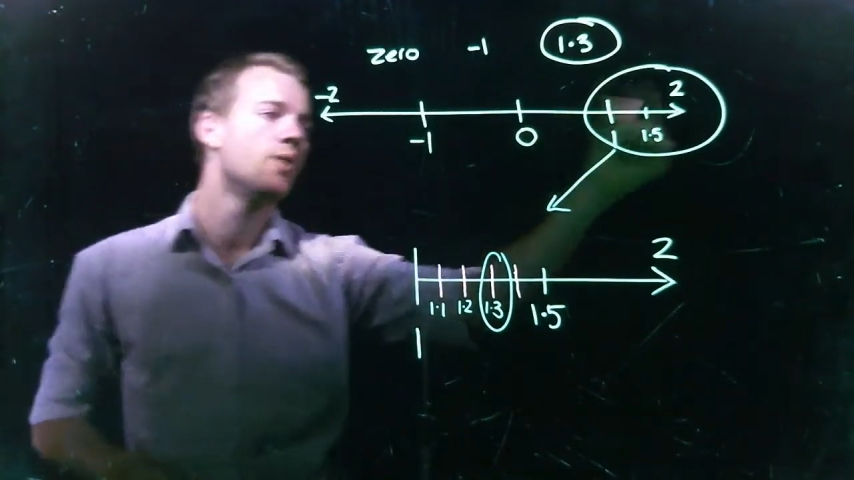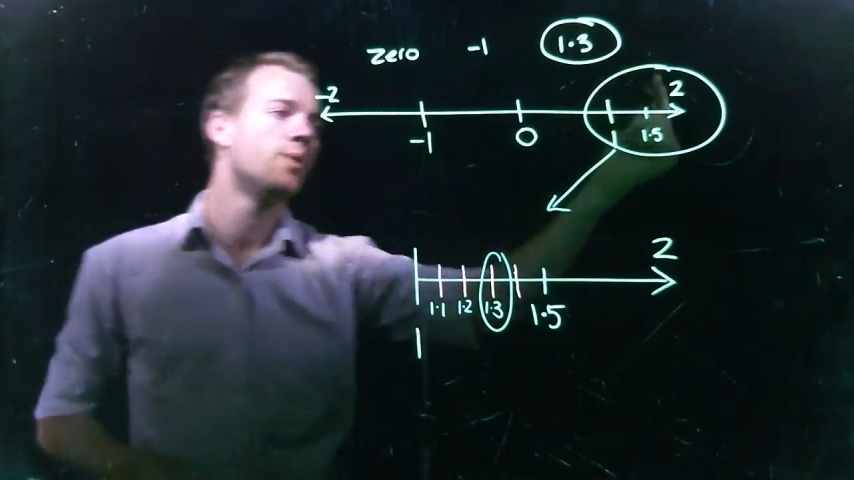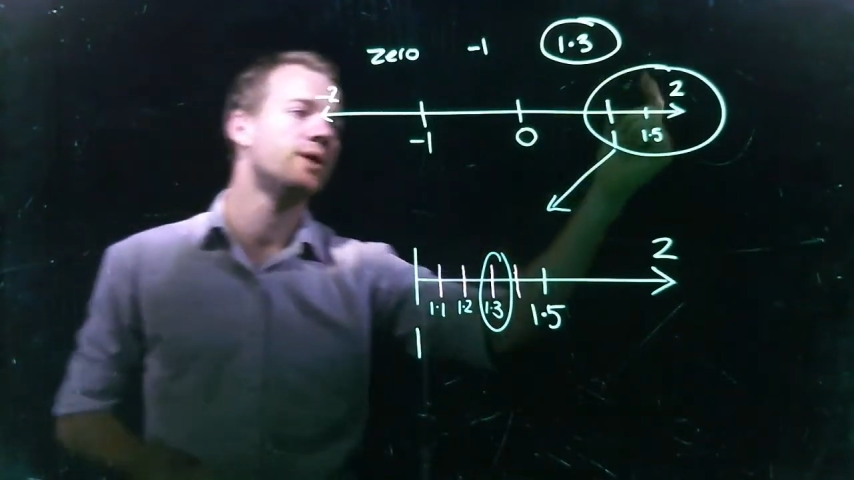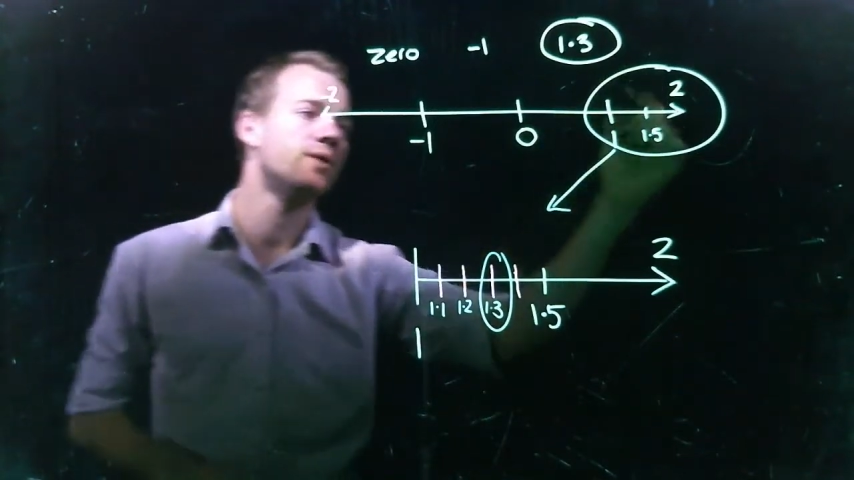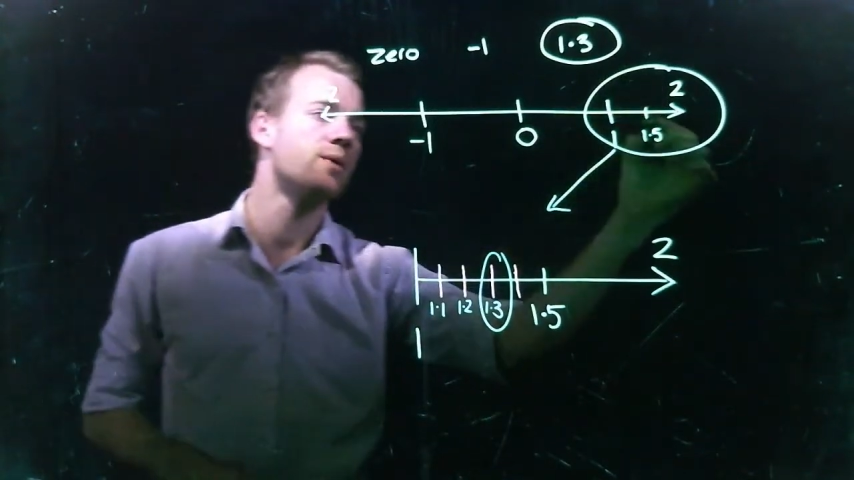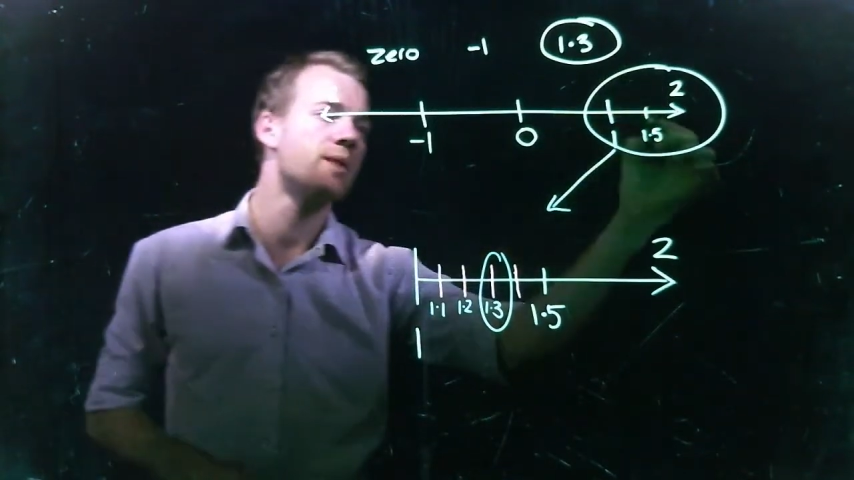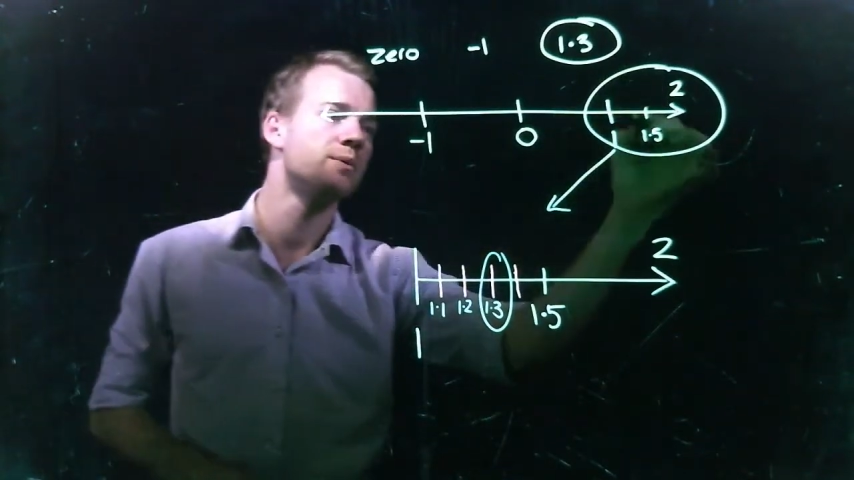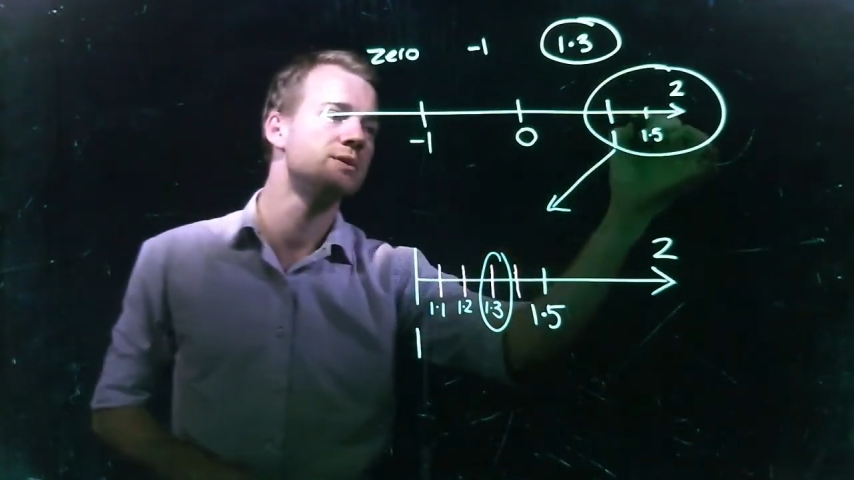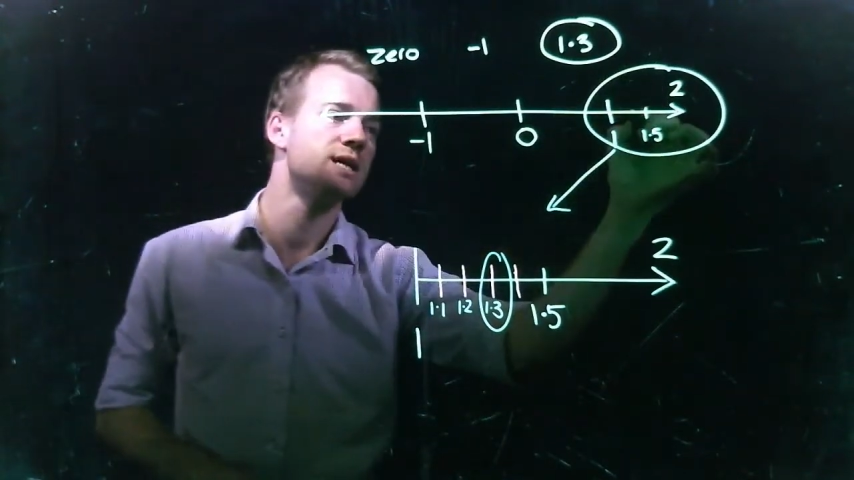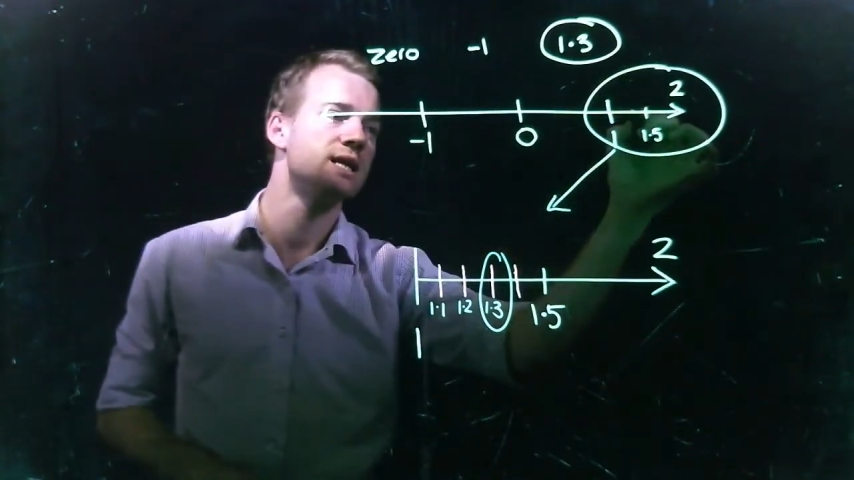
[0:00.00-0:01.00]
we can
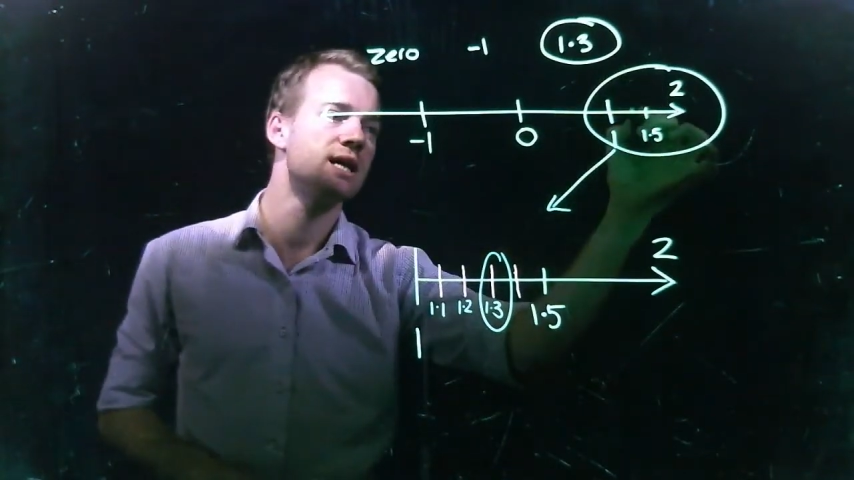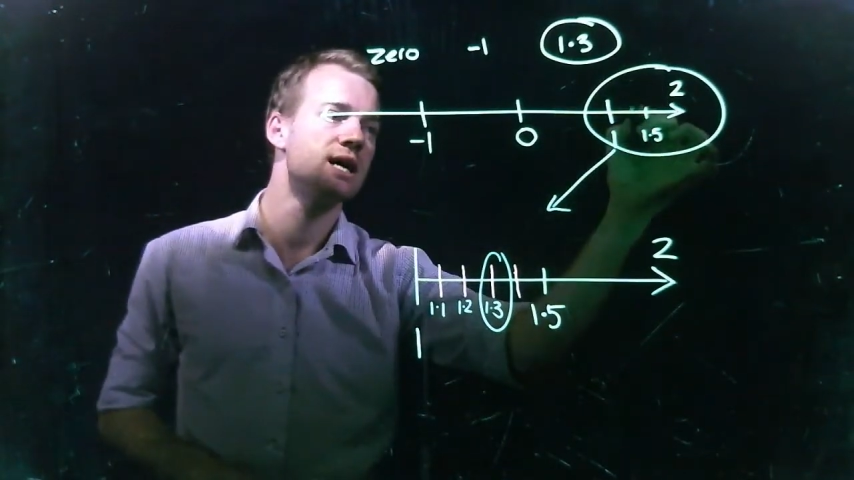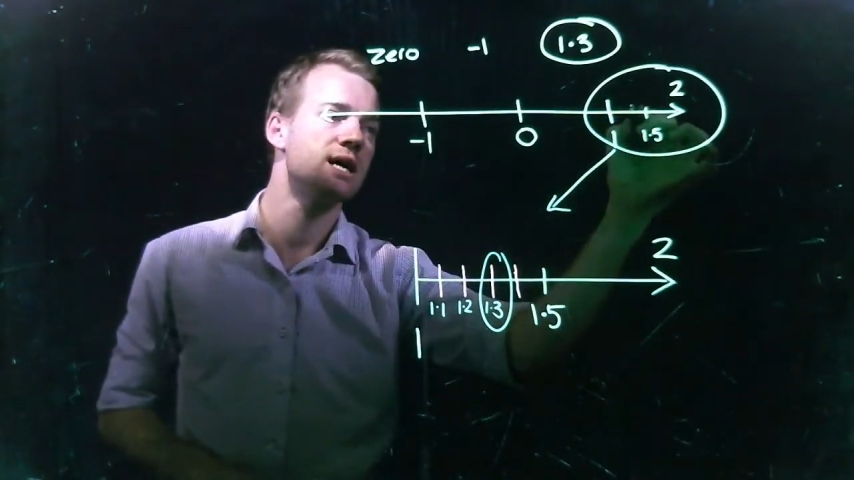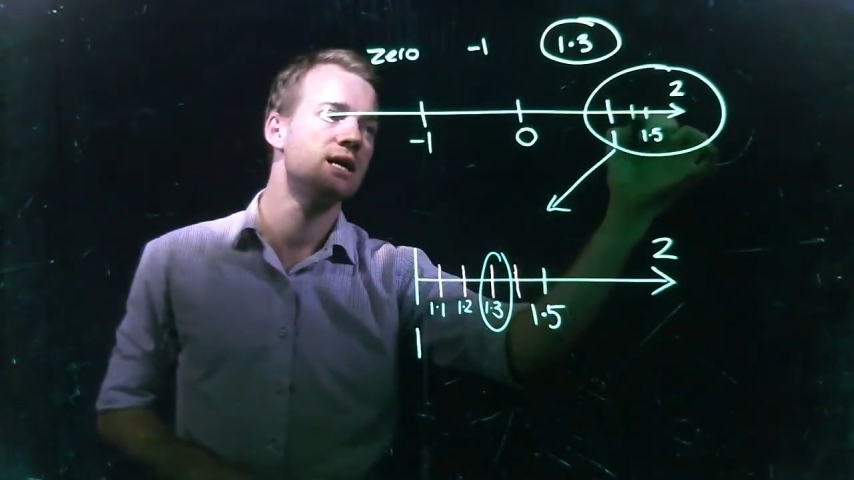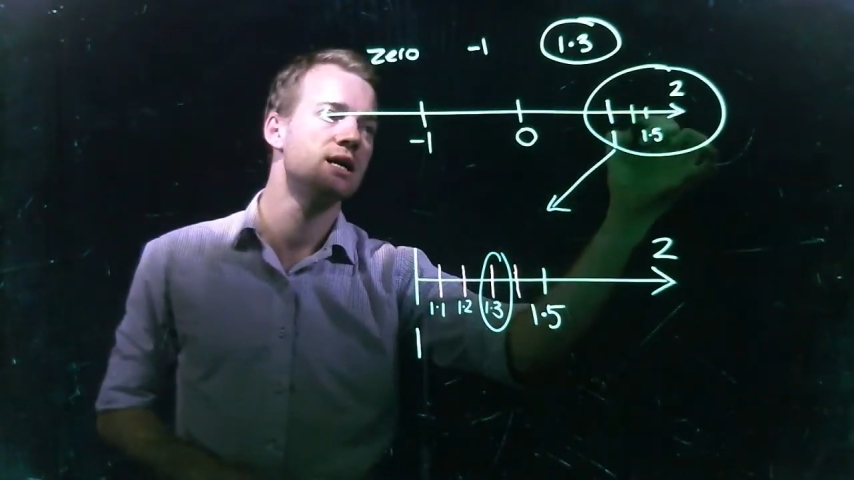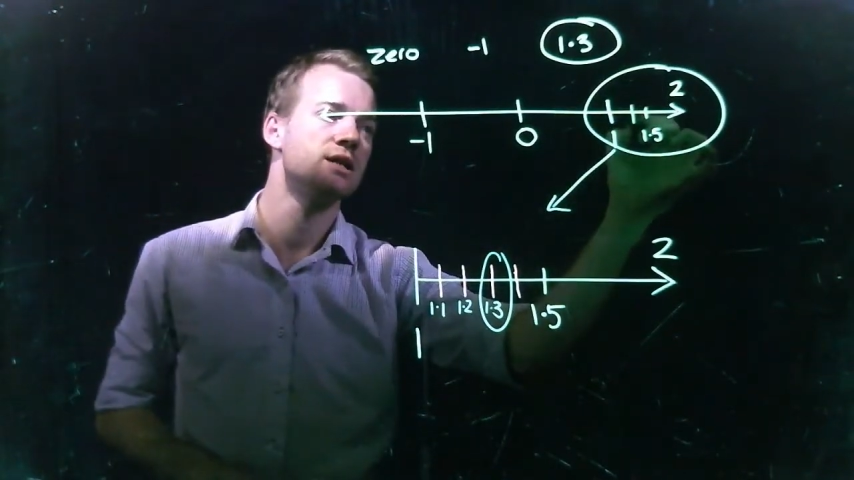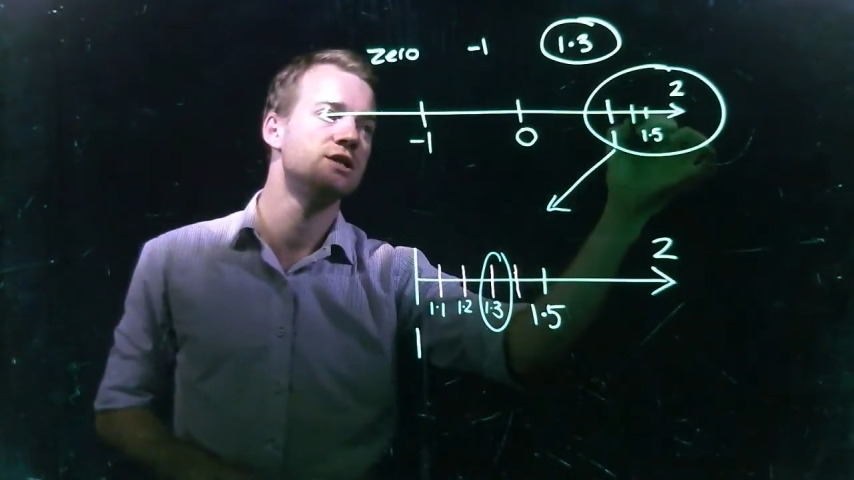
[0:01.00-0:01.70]
represent that